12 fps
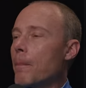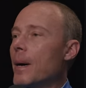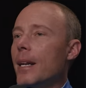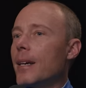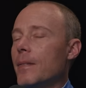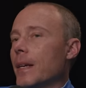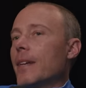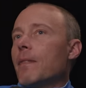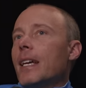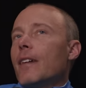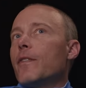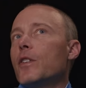But
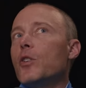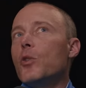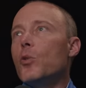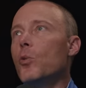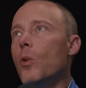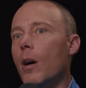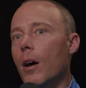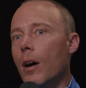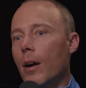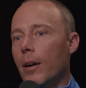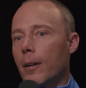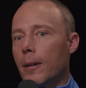if you
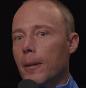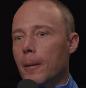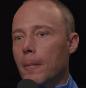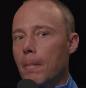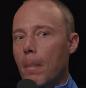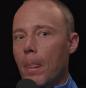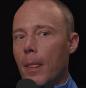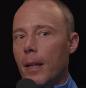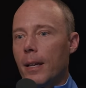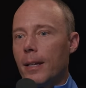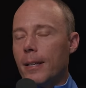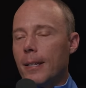are
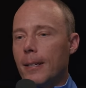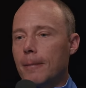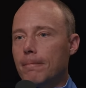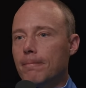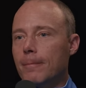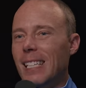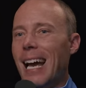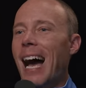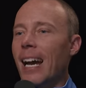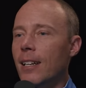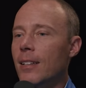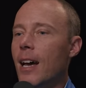
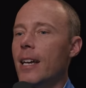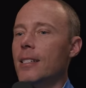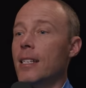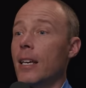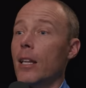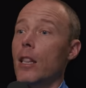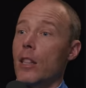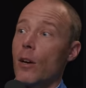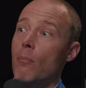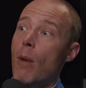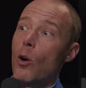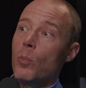idolizing
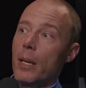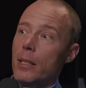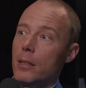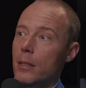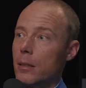the moment.